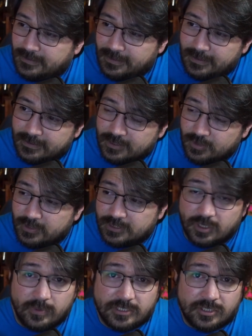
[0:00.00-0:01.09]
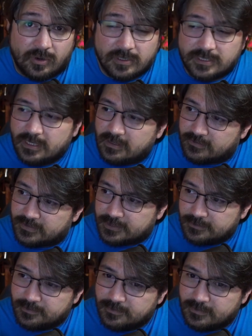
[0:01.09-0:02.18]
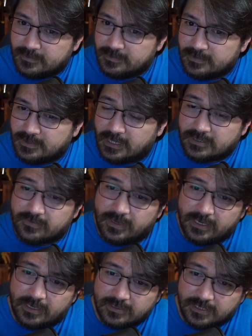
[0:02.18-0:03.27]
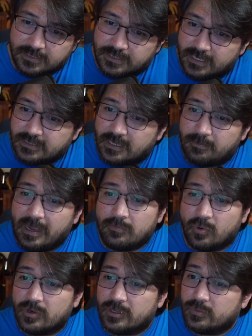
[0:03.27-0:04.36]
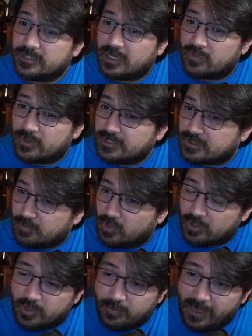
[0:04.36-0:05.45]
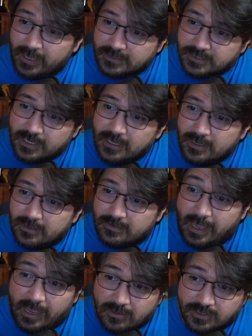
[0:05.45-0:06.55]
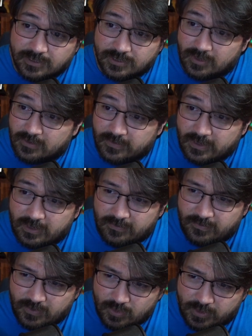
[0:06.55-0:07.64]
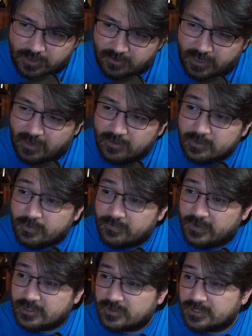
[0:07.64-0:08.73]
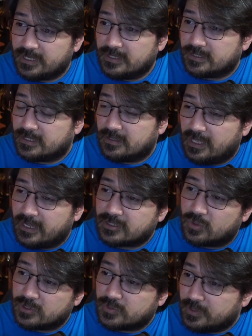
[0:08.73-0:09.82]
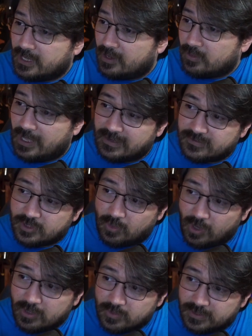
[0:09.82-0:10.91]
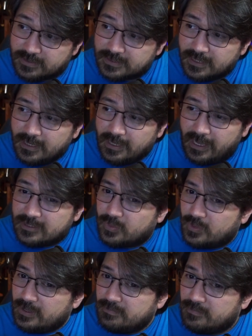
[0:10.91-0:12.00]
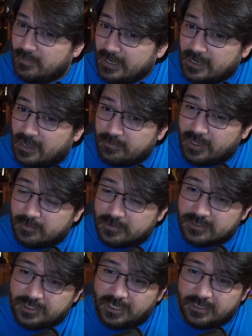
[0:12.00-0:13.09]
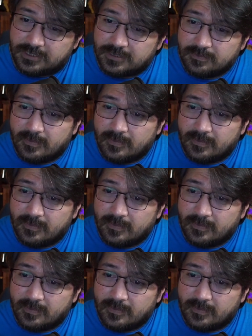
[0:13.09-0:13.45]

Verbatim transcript: In the doing so, we cheer ourselves. Doctor Van Helsing says that by morning we shall reach the Borgo Pass. The houses are very few here now, and the professor says that the last horse we got will have to go on with us, as we may not be able to change.